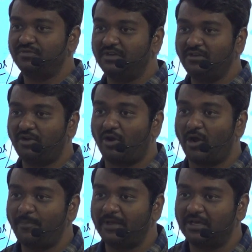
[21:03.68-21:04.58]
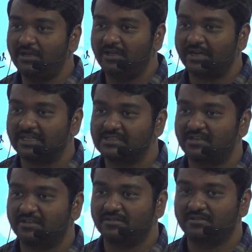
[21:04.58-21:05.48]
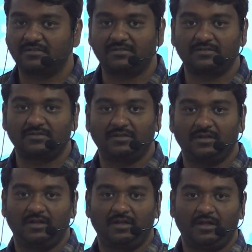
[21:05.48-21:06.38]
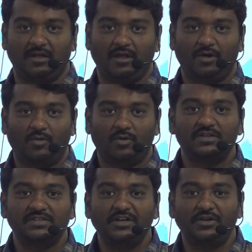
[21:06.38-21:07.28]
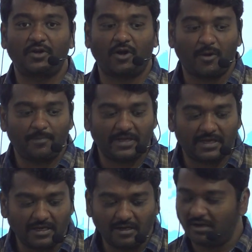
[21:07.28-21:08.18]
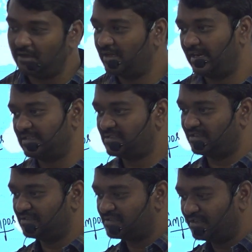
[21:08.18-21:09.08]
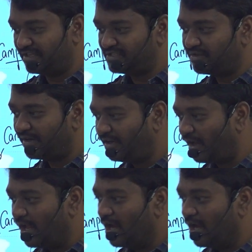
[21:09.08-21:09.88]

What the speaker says: one? Tropical grasslands. What is it? Tropical grasslands. Next you write